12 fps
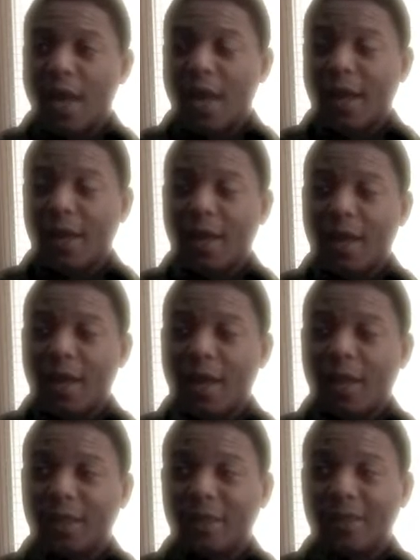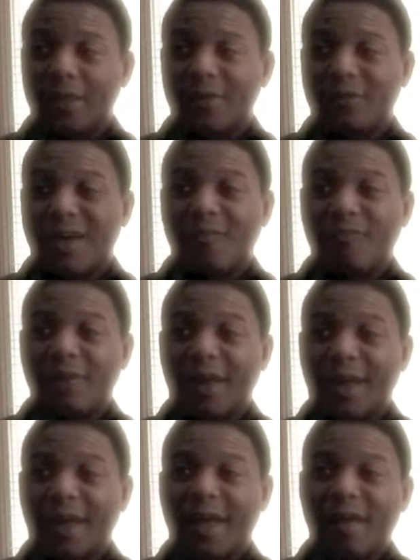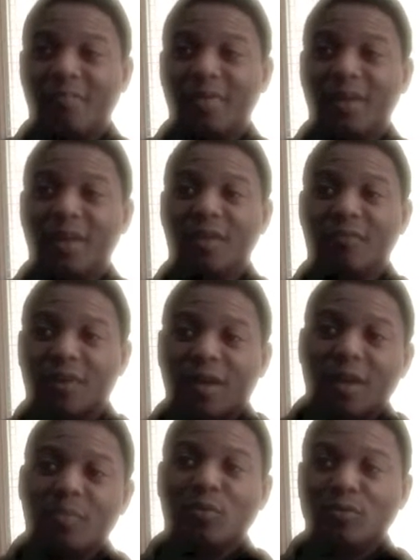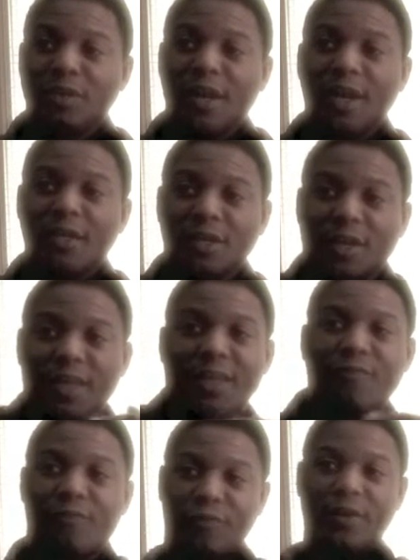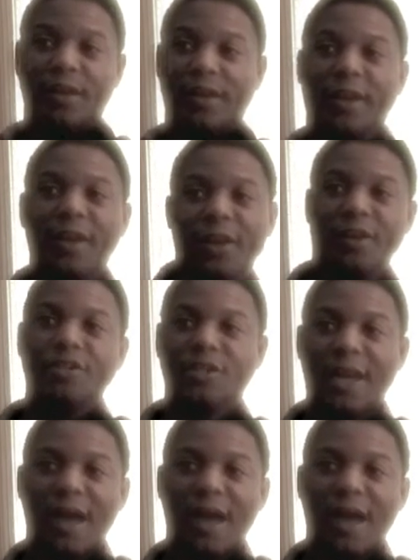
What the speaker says: And so I feel like I had plenty of get up on stage and get that feeling, that energy